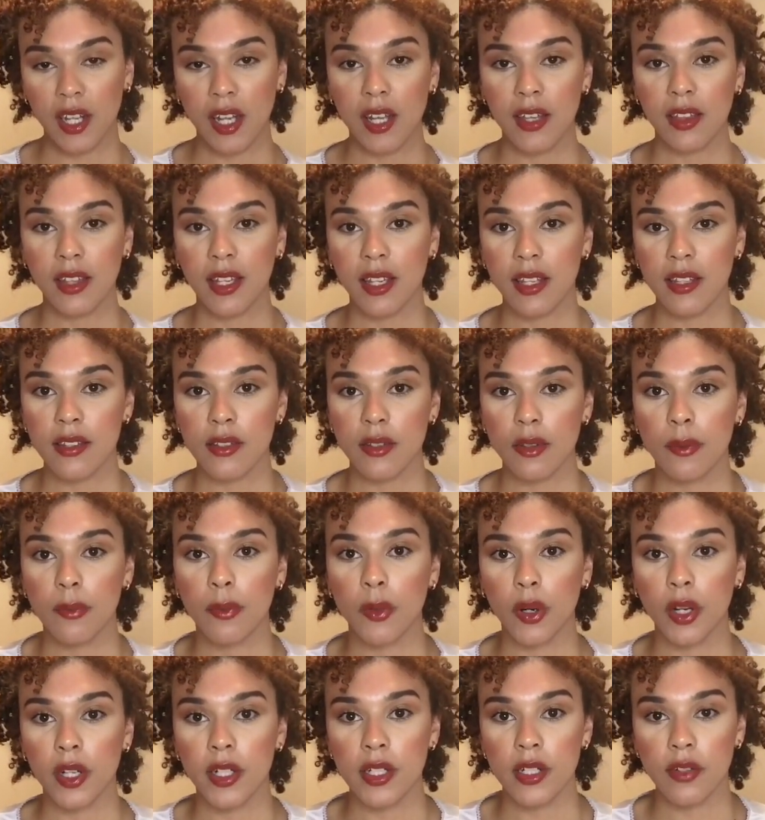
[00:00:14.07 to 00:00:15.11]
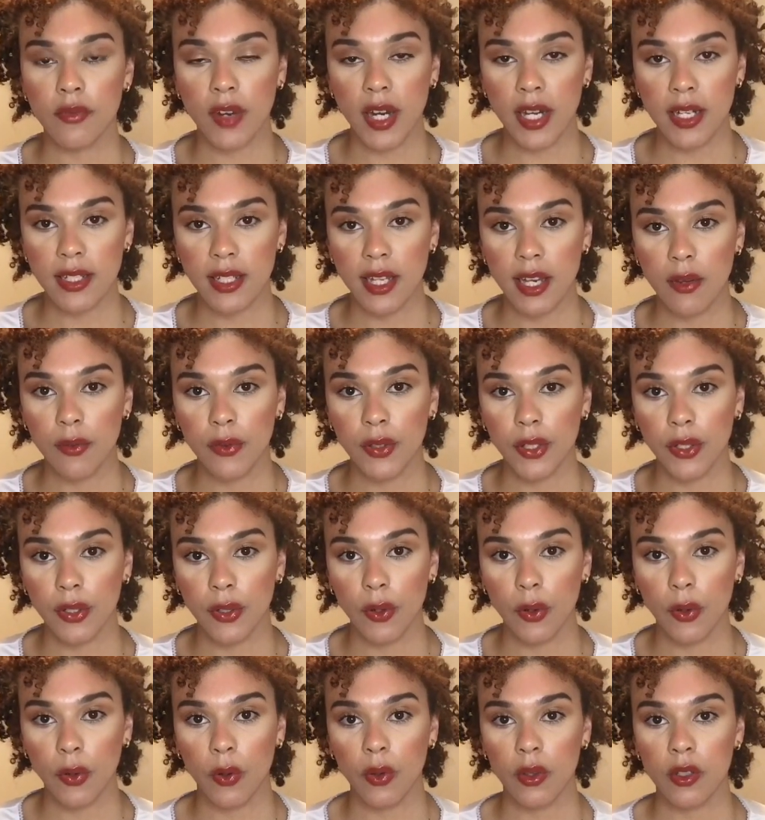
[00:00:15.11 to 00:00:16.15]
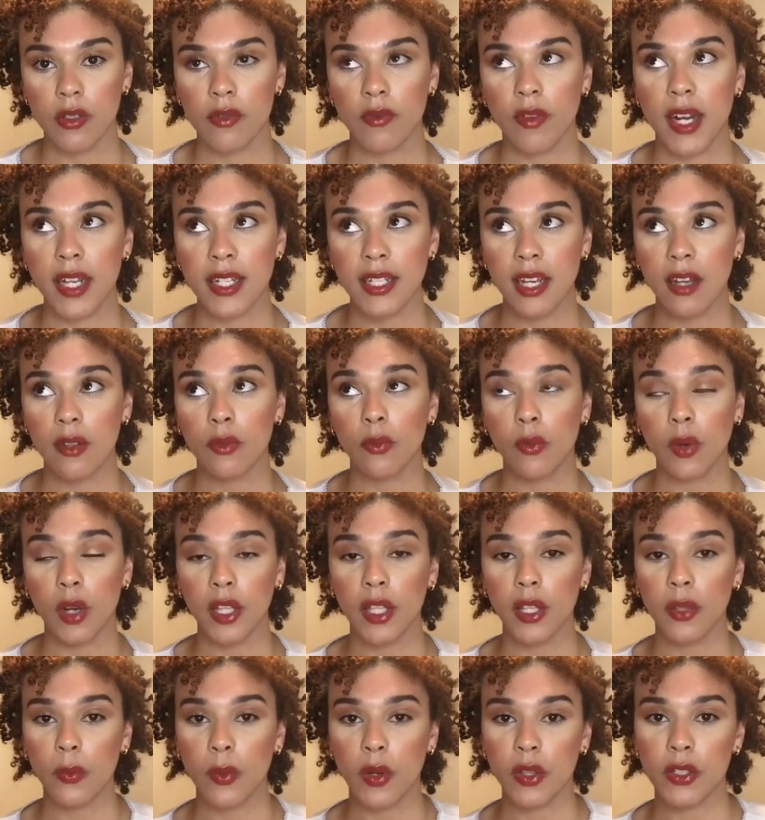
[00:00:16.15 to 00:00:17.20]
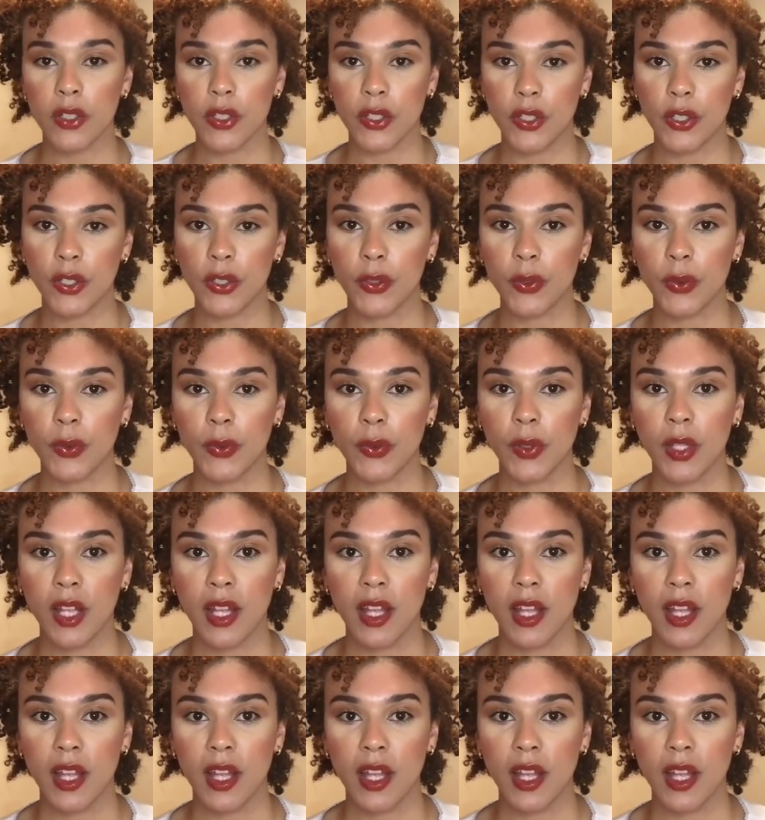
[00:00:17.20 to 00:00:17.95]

I think it's so important to write down your goals, write down what you want to do,